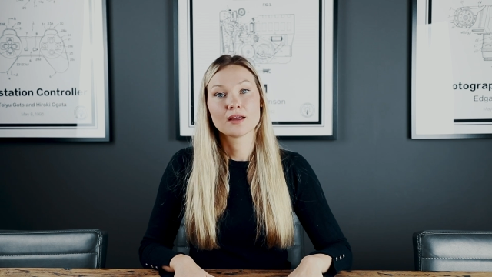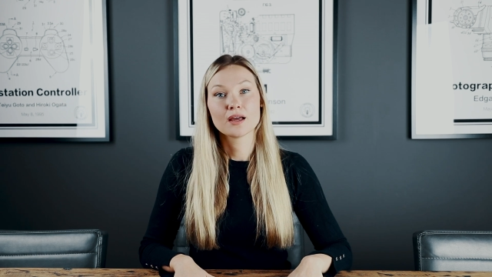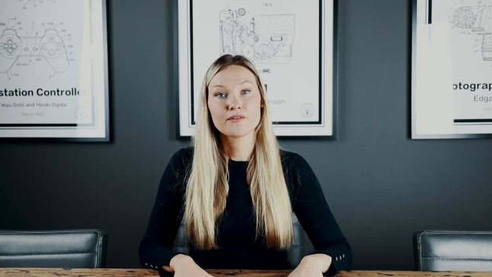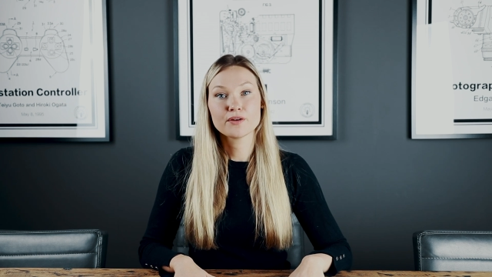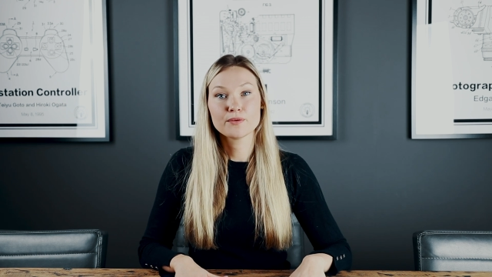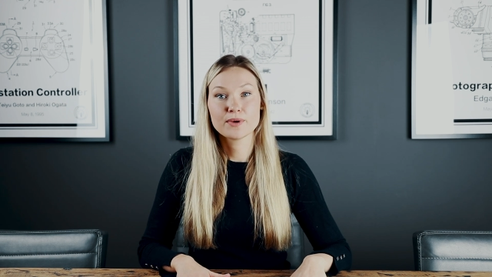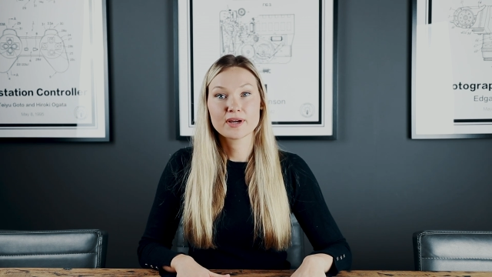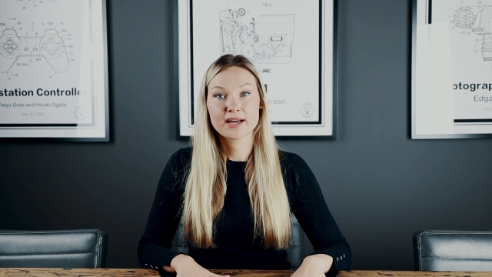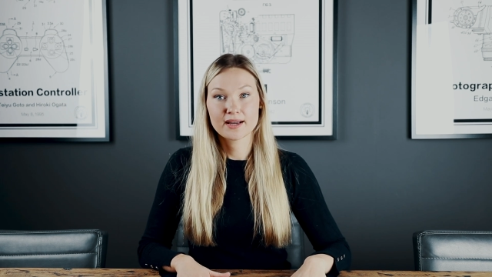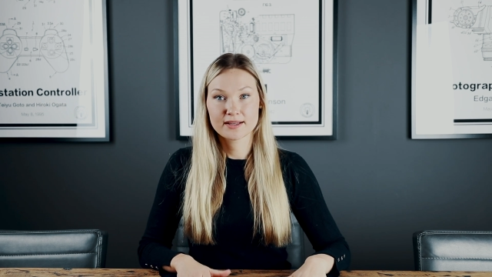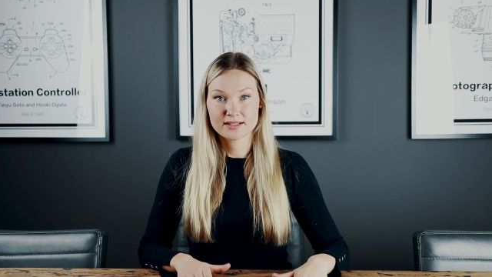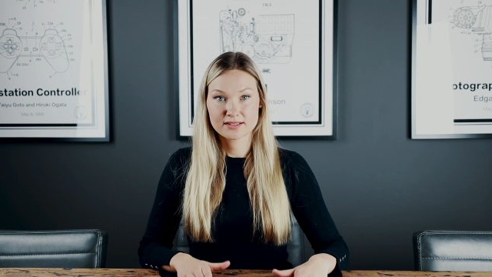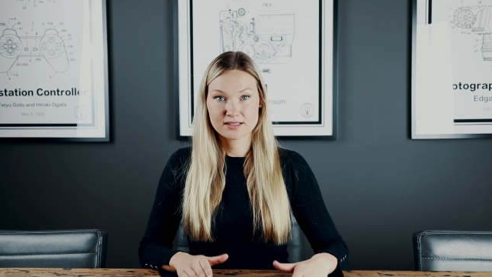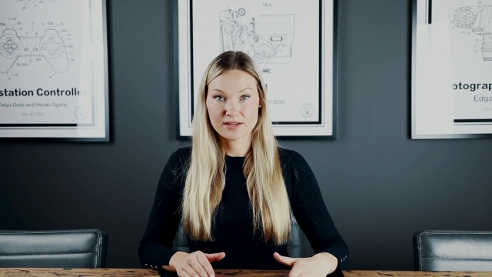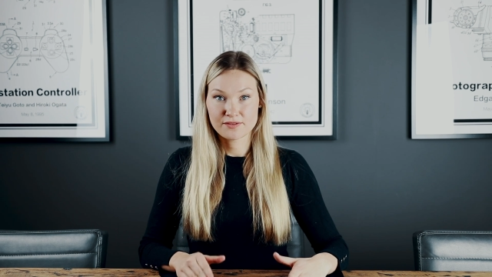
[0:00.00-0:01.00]
Every week I
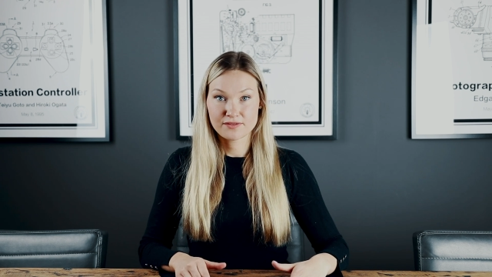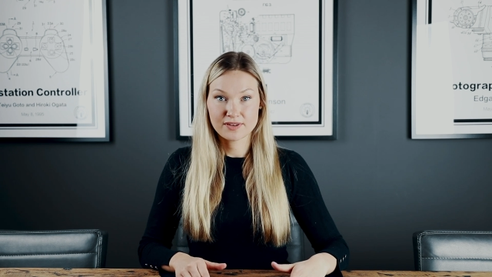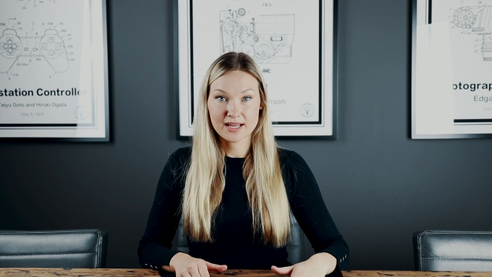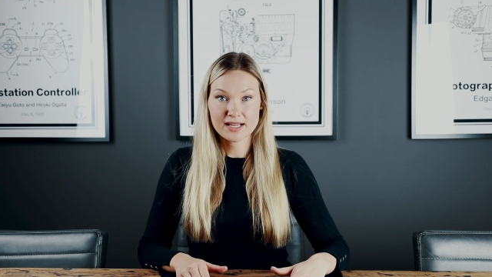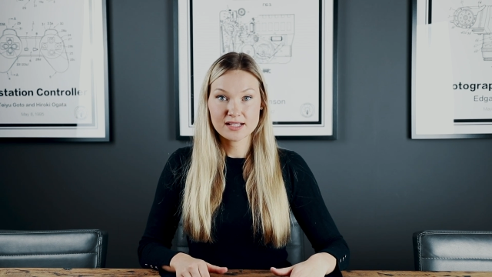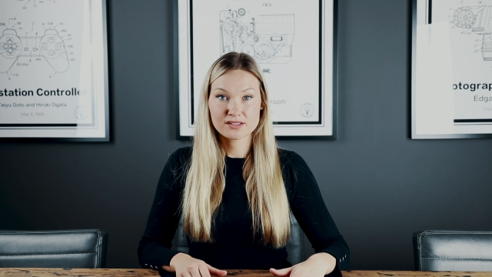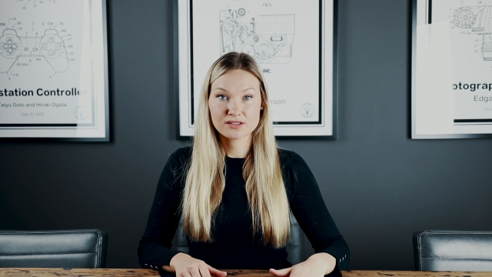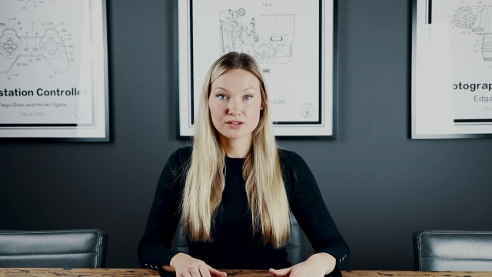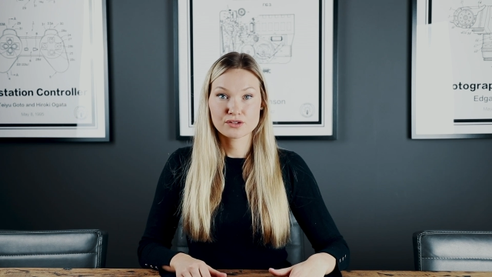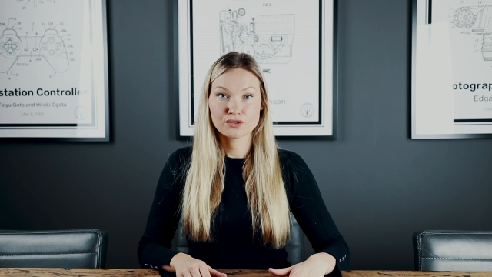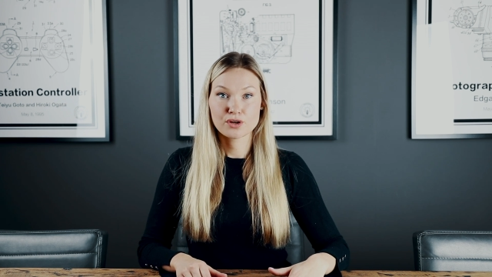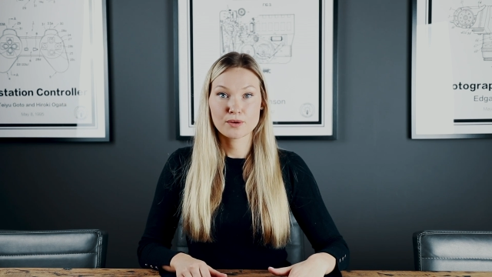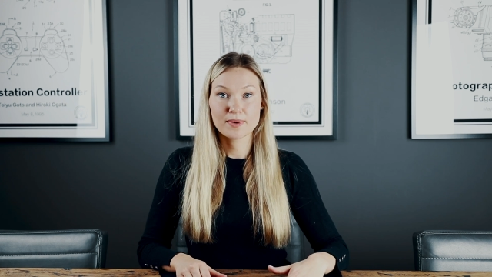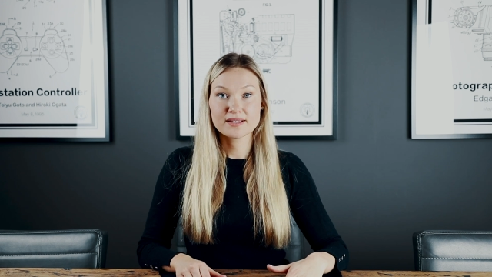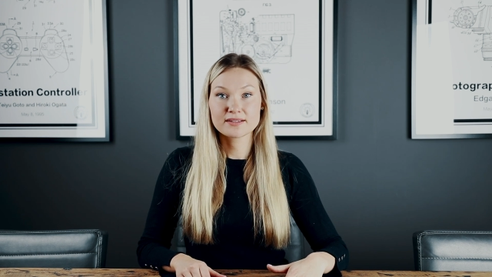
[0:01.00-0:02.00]
had the same flights,
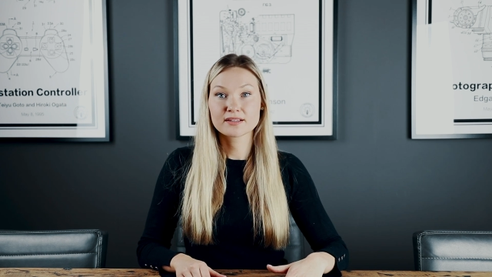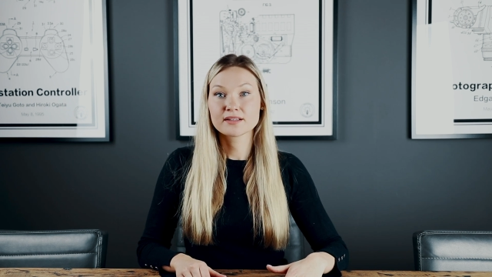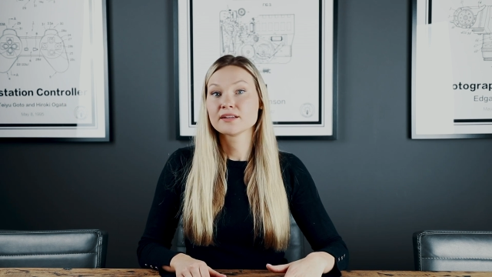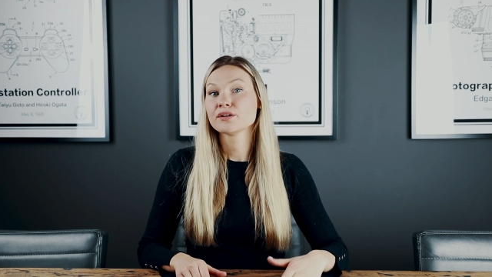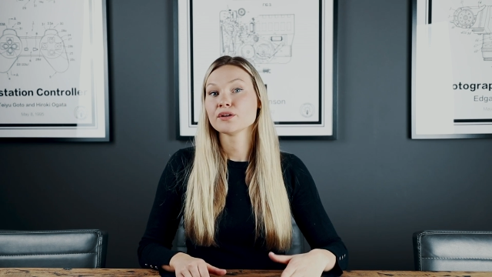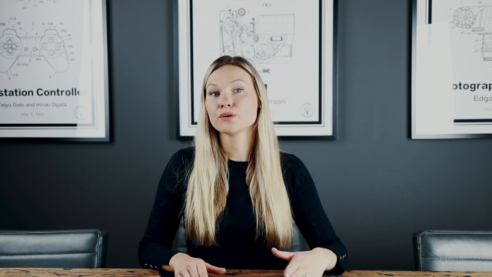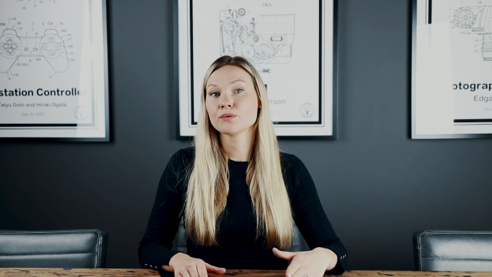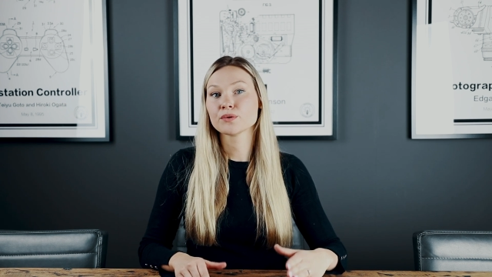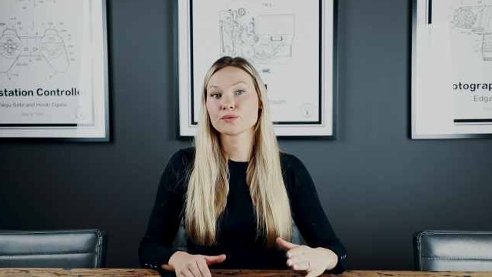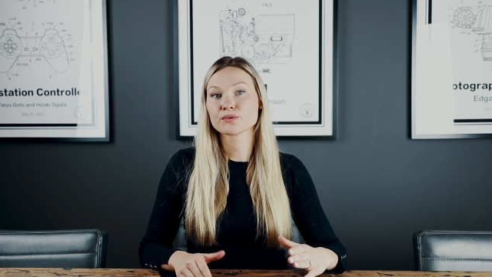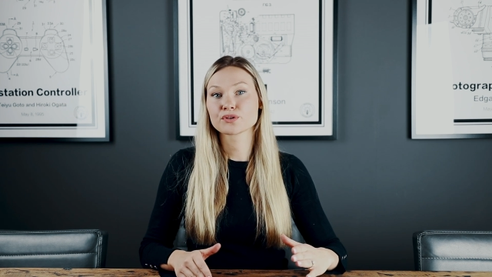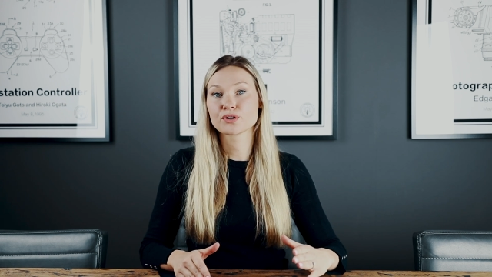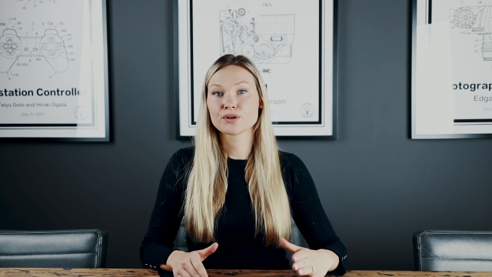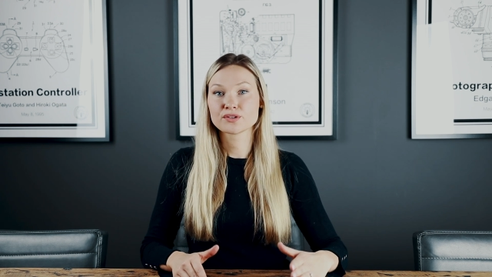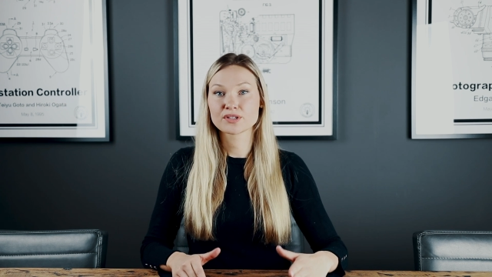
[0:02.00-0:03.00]
so I basically knew what
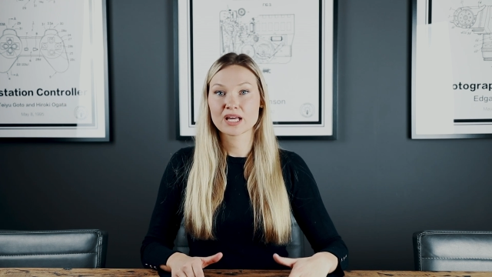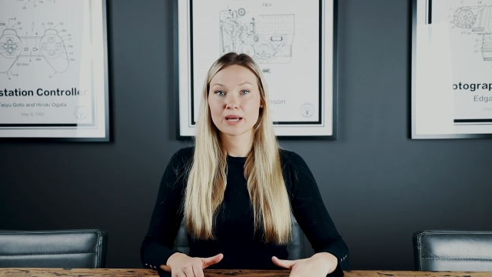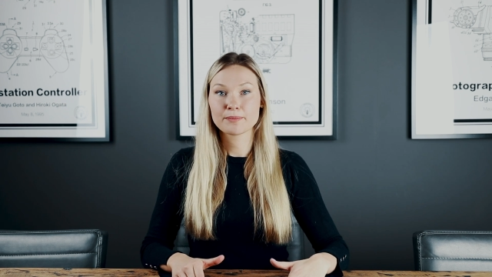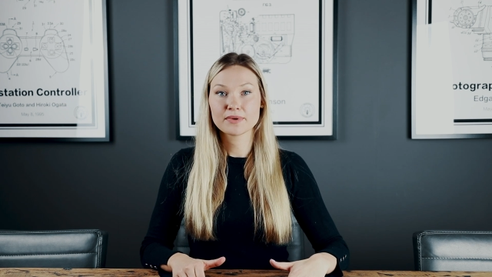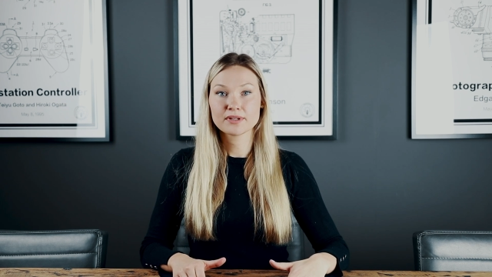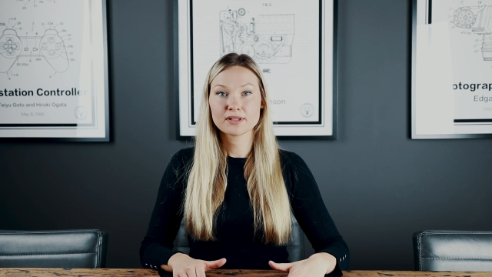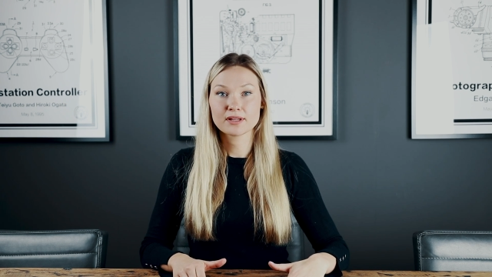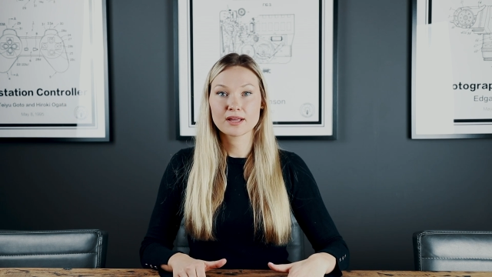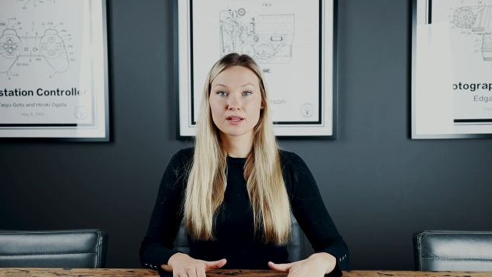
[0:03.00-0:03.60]
was going to happen